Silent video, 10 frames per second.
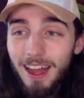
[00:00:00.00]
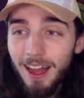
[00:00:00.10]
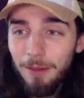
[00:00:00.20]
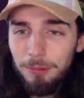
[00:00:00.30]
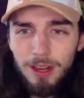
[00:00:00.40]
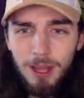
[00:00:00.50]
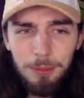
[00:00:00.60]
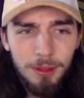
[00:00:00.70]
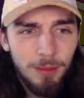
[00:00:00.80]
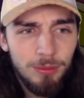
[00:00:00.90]
I played a
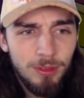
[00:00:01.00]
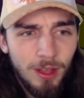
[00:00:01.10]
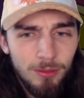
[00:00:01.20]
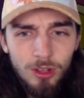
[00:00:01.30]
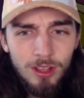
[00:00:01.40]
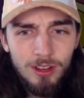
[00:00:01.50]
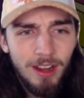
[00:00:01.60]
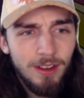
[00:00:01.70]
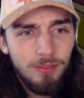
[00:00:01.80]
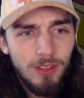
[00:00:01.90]
couple games
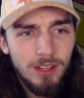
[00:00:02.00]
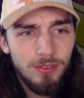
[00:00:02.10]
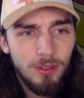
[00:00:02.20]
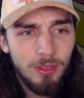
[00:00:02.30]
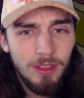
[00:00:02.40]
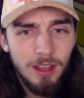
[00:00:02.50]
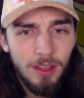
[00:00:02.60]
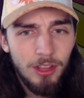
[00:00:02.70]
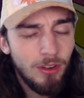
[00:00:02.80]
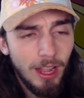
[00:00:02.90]
trying to fish for the
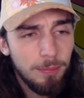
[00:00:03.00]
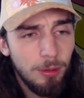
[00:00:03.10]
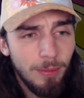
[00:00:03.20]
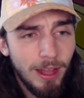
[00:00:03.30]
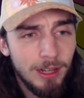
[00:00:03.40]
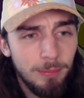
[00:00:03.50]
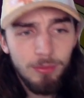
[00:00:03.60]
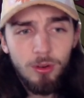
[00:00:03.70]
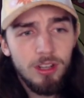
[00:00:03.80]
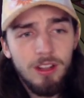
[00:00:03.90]
Dragapult matchup.
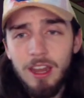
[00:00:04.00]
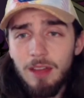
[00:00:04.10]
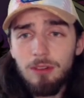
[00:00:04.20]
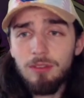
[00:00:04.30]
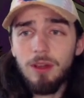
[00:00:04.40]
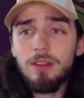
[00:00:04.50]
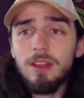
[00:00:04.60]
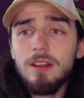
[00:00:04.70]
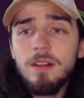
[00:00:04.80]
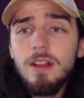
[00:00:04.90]
Unfortunately, I never found it.